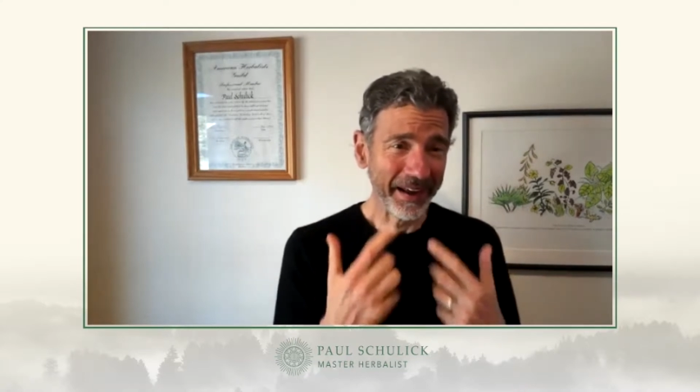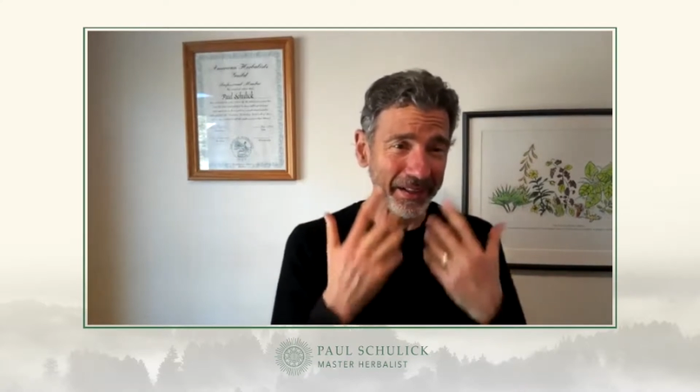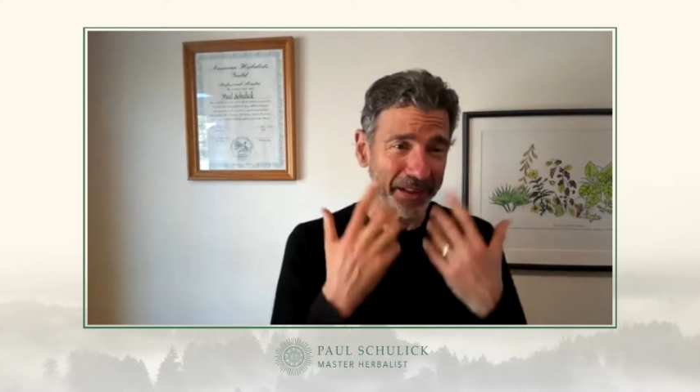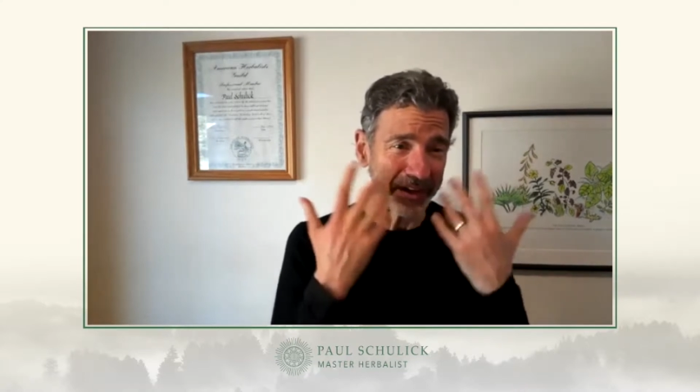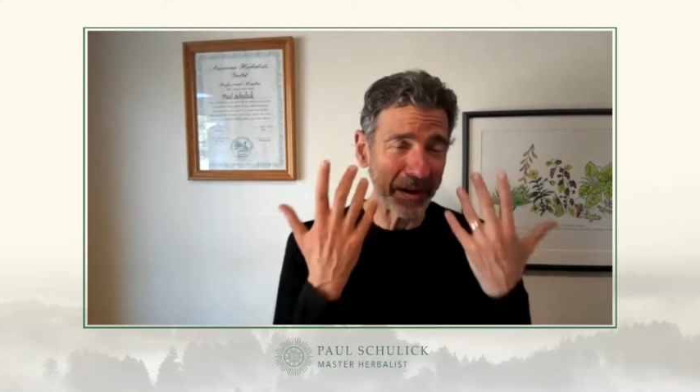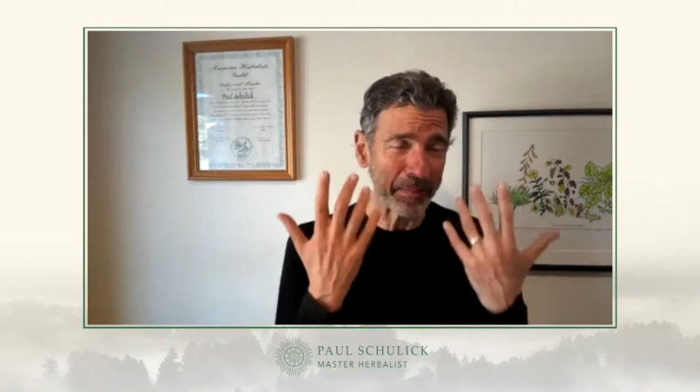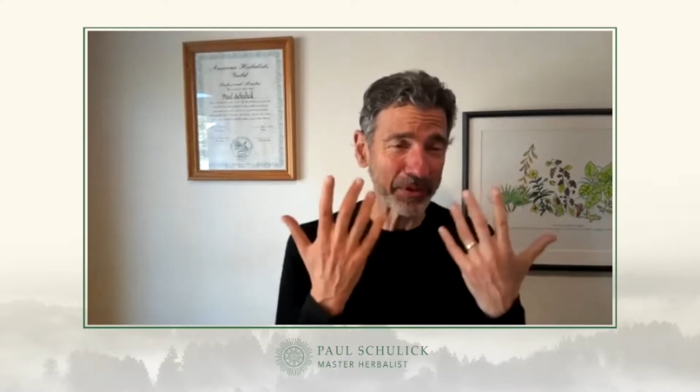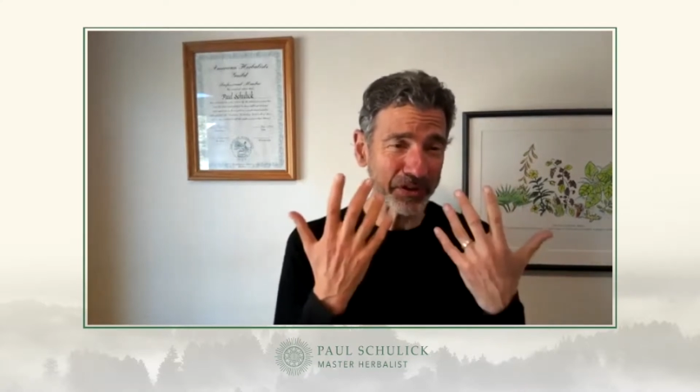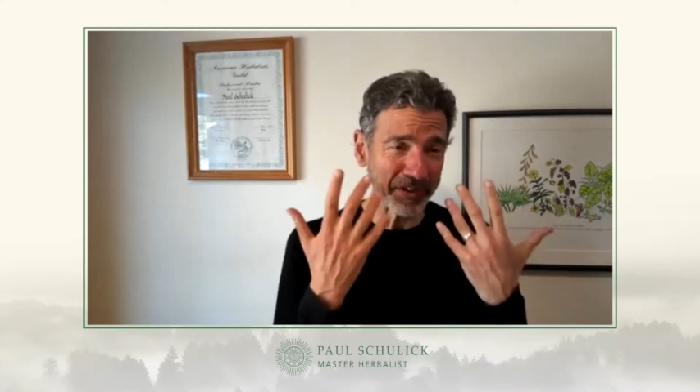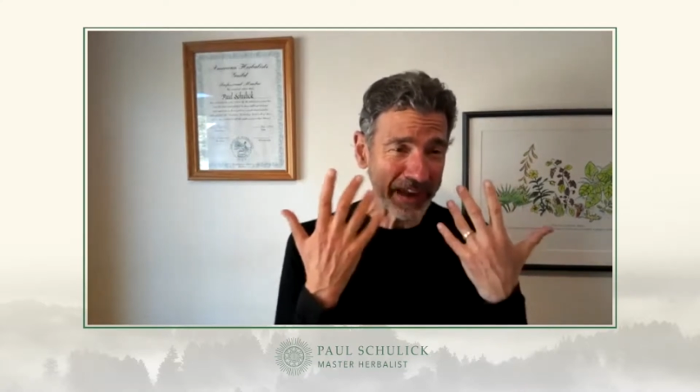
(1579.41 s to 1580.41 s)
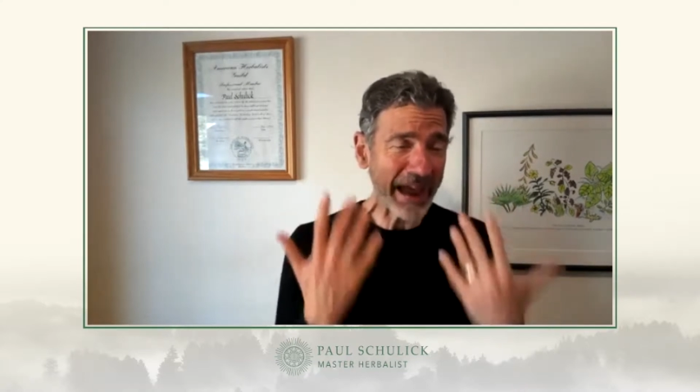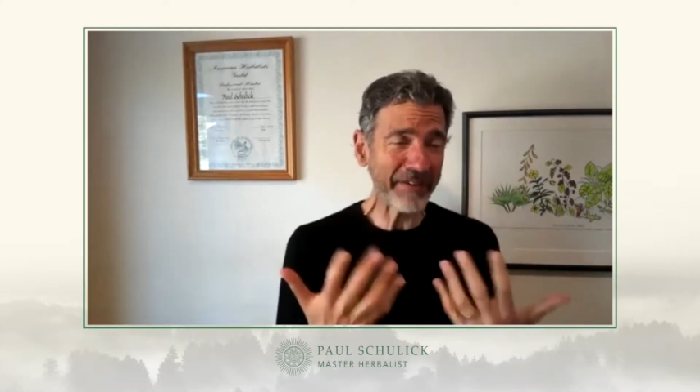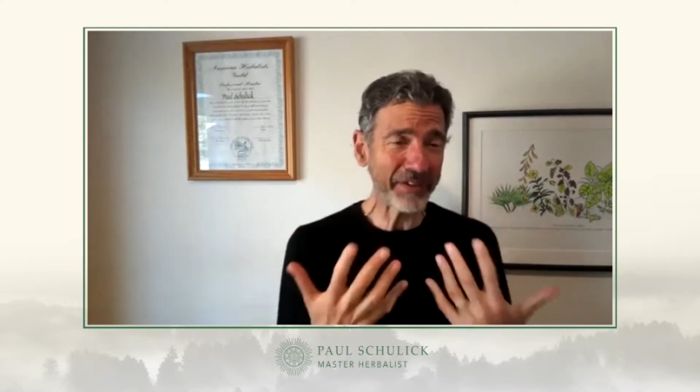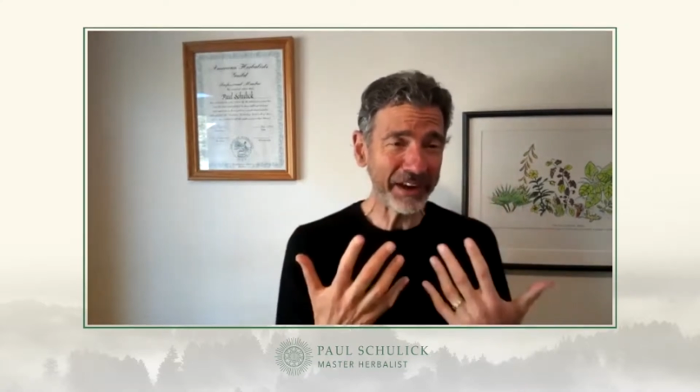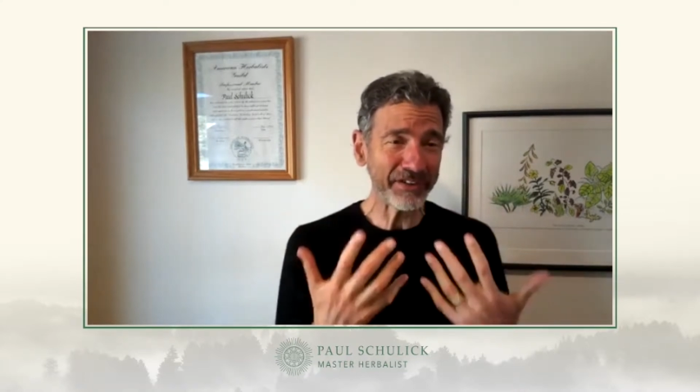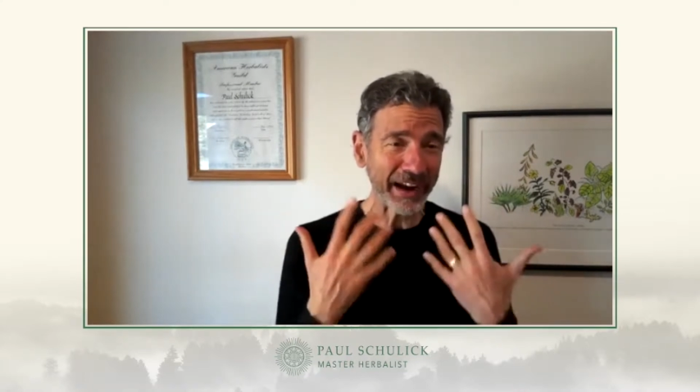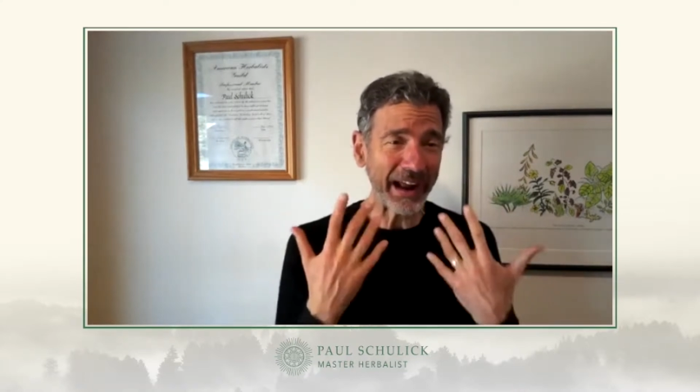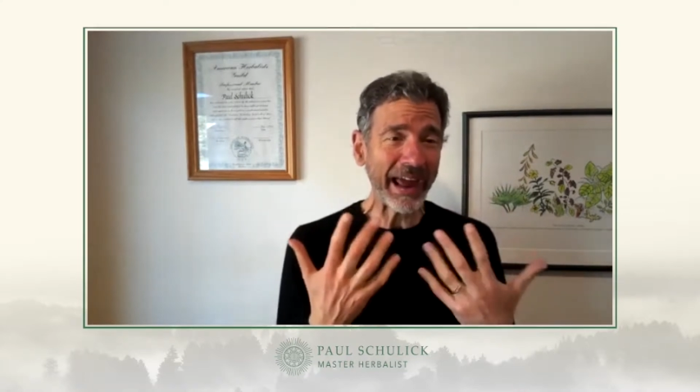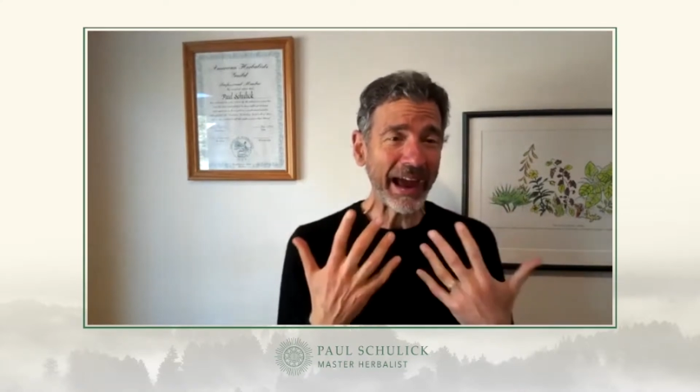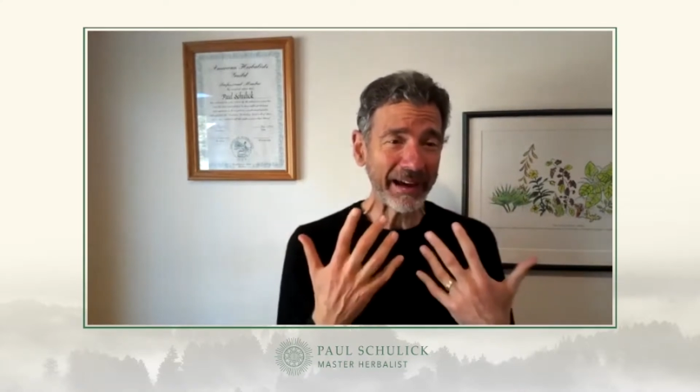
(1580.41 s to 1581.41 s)
The numbers of cavities that I
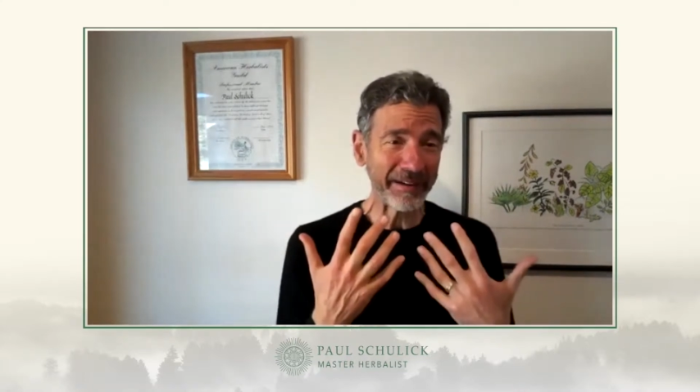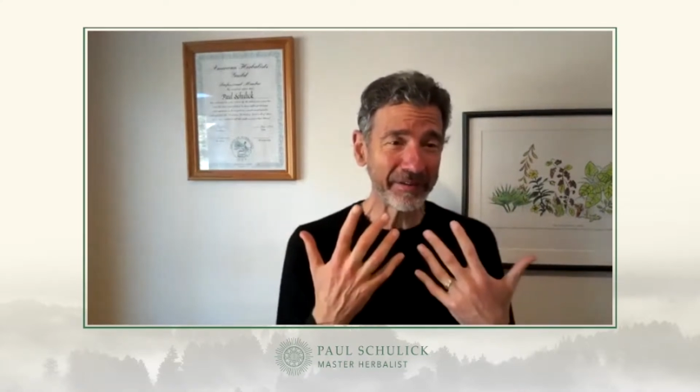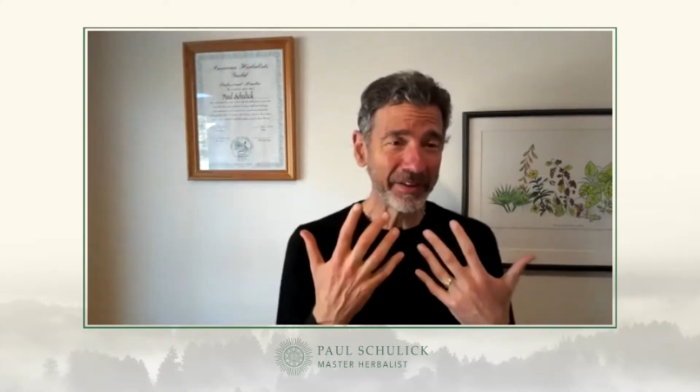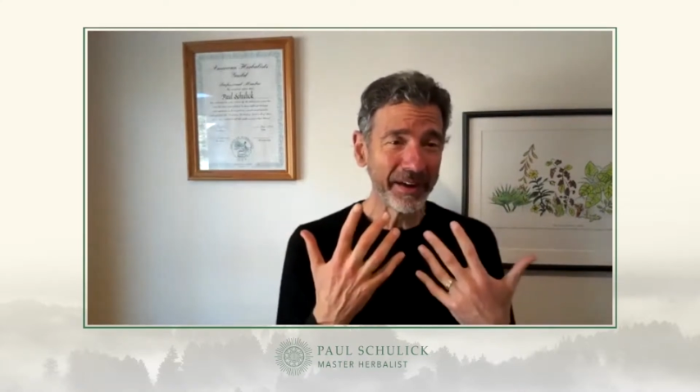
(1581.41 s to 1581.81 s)
have